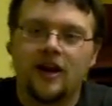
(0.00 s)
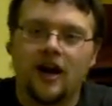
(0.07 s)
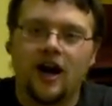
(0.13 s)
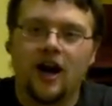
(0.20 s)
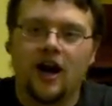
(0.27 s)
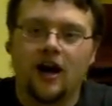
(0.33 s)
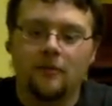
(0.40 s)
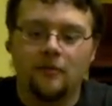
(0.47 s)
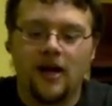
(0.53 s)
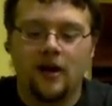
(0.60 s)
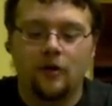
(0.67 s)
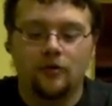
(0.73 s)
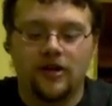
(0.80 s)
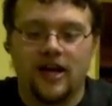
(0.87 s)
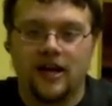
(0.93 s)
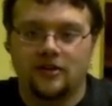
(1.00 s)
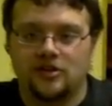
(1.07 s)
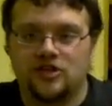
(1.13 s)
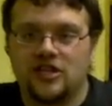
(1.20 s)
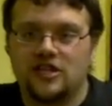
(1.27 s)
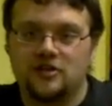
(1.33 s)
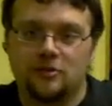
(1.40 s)
held at
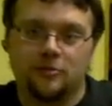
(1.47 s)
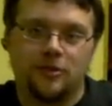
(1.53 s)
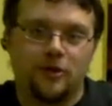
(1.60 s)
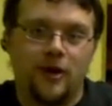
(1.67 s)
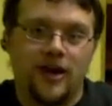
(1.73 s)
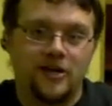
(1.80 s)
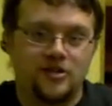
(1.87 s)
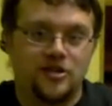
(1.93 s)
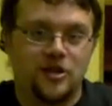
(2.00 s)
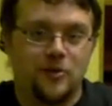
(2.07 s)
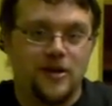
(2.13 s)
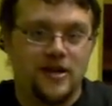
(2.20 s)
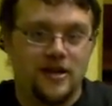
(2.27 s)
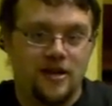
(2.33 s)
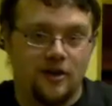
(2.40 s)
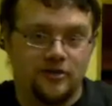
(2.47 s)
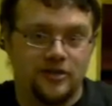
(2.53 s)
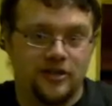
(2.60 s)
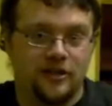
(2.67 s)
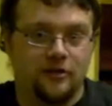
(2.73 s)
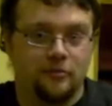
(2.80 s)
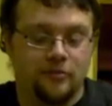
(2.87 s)
GWHQ in
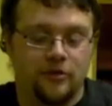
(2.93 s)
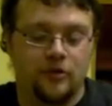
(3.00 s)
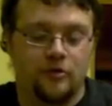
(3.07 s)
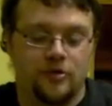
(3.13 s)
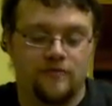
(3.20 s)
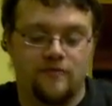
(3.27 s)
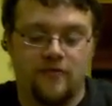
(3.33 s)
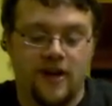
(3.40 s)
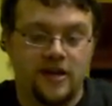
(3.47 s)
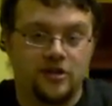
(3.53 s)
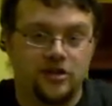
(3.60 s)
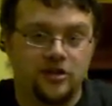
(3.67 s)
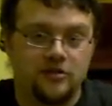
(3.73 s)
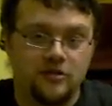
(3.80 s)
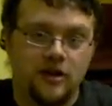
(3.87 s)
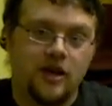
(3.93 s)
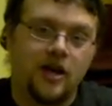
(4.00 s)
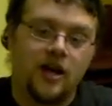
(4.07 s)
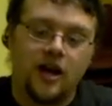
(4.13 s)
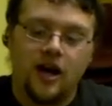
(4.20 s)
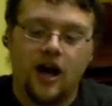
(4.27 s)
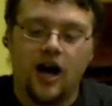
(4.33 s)
Nottingham, called Invasion.
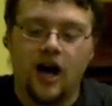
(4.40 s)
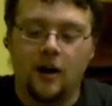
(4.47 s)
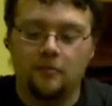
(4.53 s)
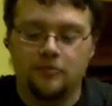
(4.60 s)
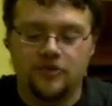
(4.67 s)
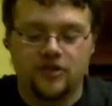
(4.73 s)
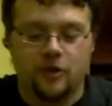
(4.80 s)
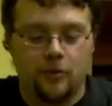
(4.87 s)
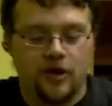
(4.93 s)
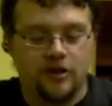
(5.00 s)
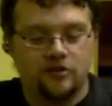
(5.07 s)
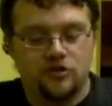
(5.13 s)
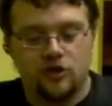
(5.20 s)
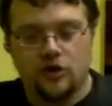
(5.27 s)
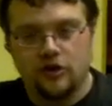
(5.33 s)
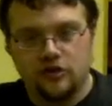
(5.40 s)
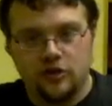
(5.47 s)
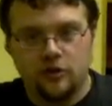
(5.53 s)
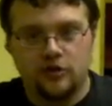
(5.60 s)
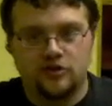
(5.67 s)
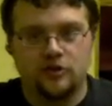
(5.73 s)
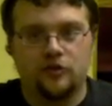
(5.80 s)
So we're going to try and
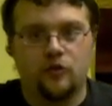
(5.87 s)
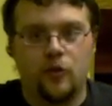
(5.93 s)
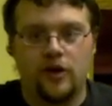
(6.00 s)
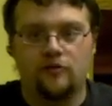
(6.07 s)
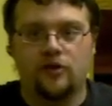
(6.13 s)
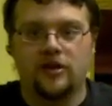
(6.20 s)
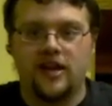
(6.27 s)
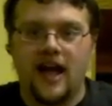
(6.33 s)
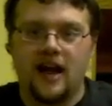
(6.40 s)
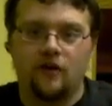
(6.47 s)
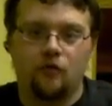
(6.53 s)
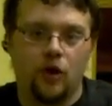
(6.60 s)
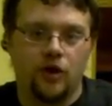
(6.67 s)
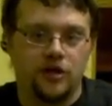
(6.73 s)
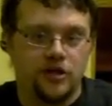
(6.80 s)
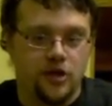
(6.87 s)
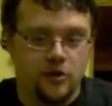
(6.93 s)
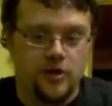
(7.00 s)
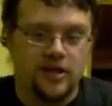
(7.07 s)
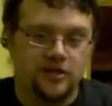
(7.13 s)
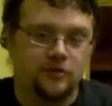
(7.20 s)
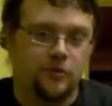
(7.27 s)
do a sort of quick rundown of what
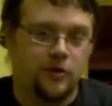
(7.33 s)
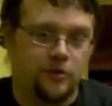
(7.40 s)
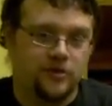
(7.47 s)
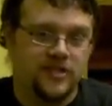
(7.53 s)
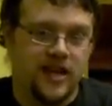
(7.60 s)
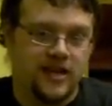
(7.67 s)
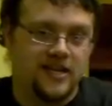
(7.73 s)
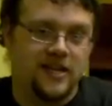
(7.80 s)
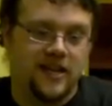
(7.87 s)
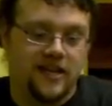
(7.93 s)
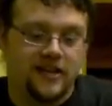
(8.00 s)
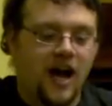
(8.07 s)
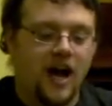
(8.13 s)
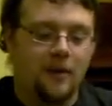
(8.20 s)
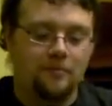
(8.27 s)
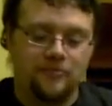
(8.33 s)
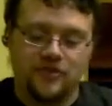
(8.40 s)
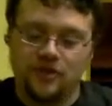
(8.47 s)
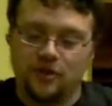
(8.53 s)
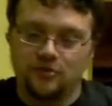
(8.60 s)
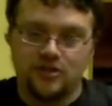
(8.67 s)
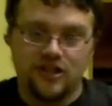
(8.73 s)
units we were taking. So I'm
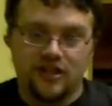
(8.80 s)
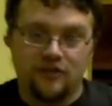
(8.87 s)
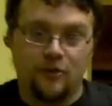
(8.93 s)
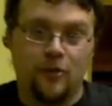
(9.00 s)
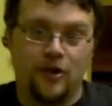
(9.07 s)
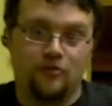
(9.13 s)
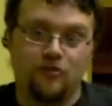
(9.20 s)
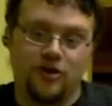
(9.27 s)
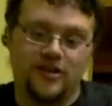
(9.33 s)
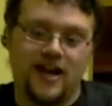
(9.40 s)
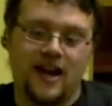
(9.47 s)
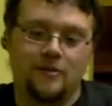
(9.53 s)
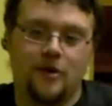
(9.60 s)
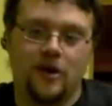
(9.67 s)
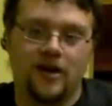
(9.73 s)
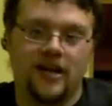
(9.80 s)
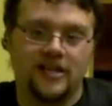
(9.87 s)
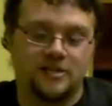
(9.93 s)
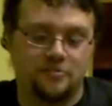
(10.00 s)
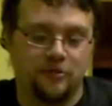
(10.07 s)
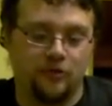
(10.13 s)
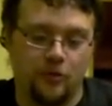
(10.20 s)
just going to give a quick rundown of my
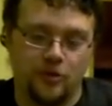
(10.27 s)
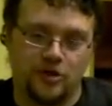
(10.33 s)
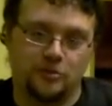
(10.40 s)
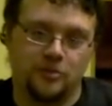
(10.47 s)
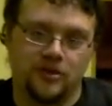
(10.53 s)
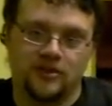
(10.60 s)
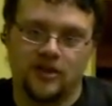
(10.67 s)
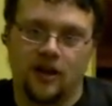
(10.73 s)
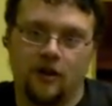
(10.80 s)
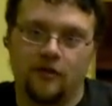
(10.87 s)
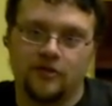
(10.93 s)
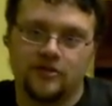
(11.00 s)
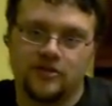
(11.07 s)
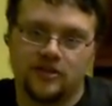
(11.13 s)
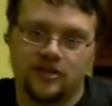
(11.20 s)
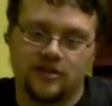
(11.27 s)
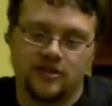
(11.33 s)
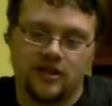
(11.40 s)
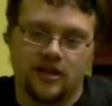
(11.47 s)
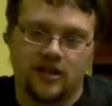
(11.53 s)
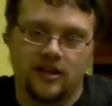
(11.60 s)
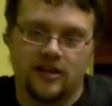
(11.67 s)
list before we jump onto Lawrence and
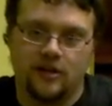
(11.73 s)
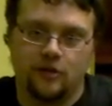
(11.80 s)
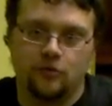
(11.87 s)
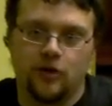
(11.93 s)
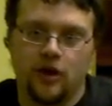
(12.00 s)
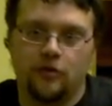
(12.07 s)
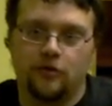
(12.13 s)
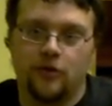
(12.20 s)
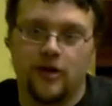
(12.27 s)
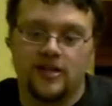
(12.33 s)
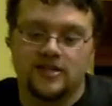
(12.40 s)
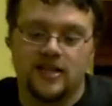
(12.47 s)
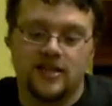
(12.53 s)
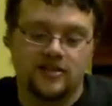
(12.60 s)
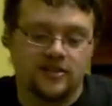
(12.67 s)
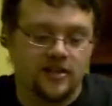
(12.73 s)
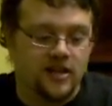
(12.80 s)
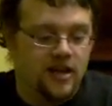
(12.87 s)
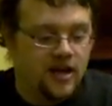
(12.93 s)
he'll go through his list.